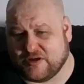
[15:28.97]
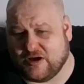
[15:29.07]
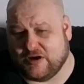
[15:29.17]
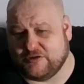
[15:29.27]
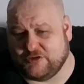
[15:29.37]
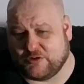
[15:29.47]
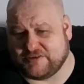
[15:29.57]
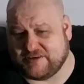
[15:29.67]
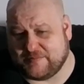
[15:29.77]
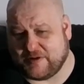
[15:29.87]
Uh-oh, choke
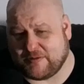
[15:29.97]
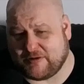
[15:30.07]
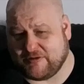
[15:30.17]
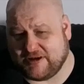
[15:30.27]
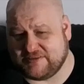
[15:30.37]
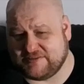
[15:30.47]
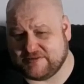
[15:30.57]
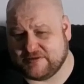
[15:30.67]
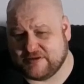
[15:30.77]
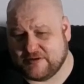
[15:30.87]
attempt by
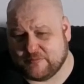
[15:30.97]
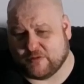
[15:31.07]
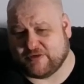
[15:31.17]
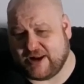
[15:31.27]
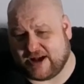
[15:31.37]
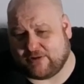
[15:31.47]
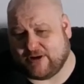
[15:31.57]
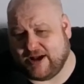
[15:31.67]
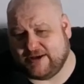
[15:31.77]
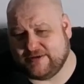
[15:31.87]
Rodrigues. More of a neck
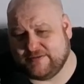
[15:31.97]
crank.